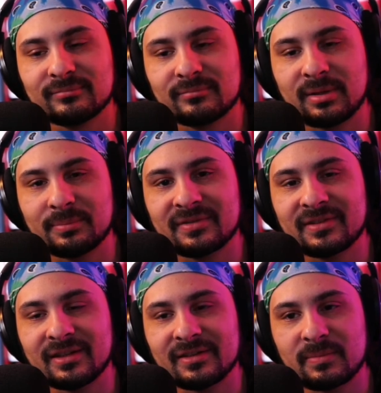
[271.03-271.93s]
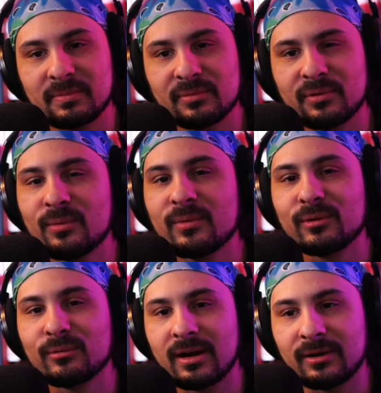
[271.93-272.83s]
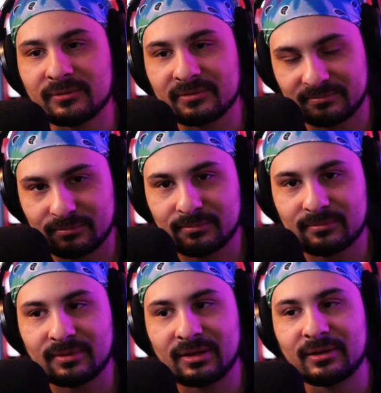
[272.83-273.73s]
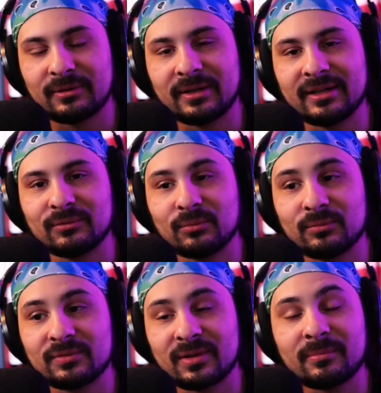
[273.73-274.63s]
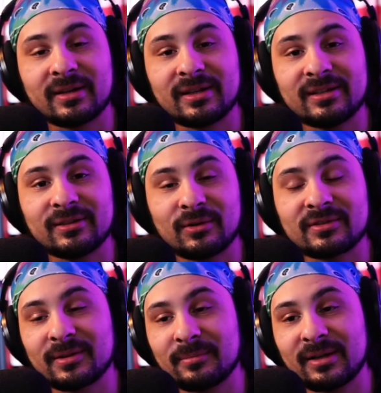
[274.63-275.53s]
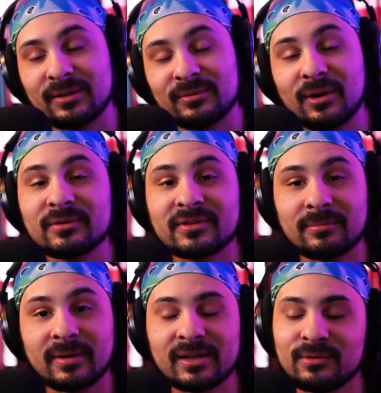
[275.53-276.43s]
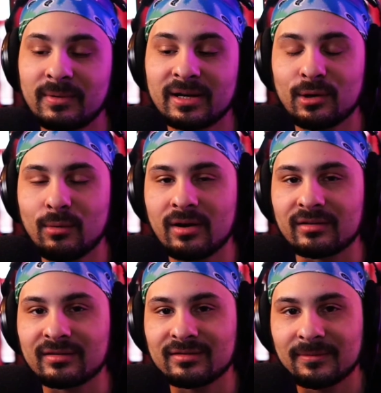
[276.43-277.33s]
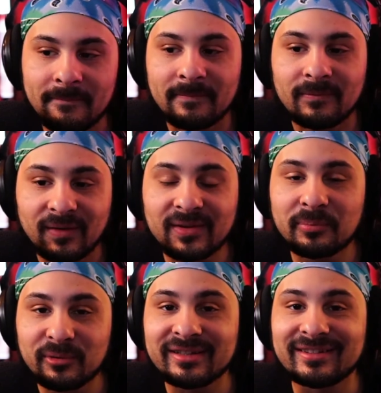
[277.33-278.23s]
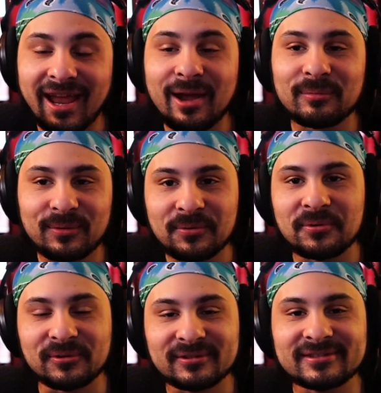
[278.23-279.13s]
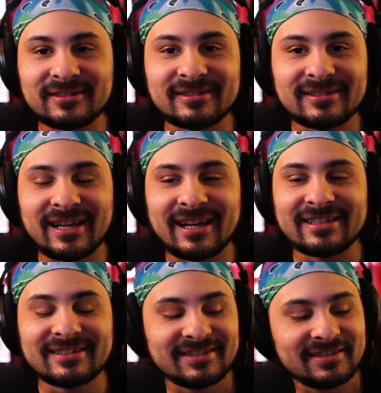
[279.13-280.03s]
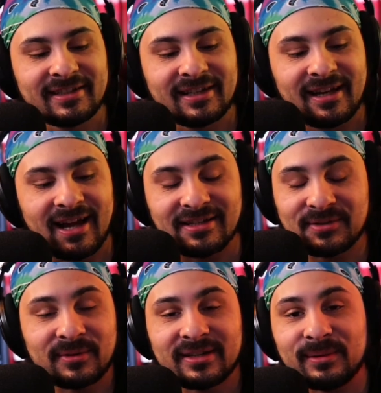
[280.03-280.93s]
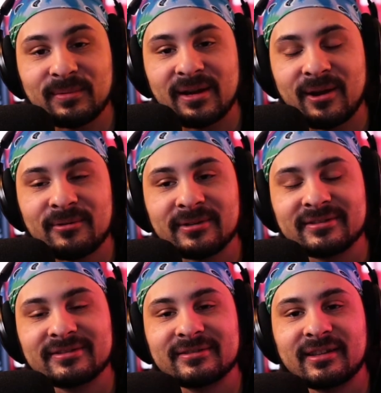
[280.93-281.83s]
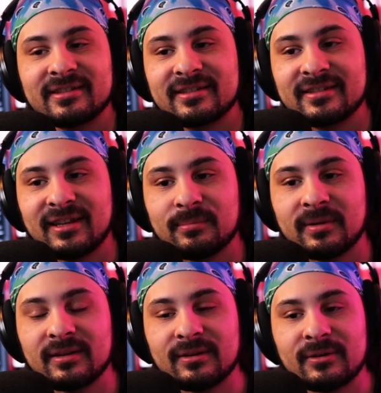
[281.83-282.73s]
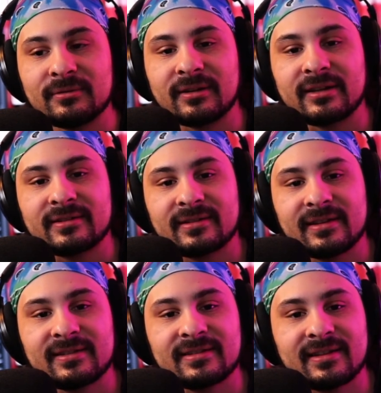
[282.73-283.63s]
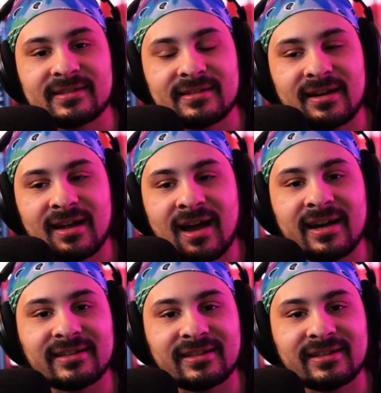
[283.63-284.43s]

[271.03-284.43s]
People see us. People know we're around. You know, and somebody knows somebody who knows somebody who might know us. That's pretty damn cool. And I just want to keep that going. Let's just keep being known. Let's let's let's not hide.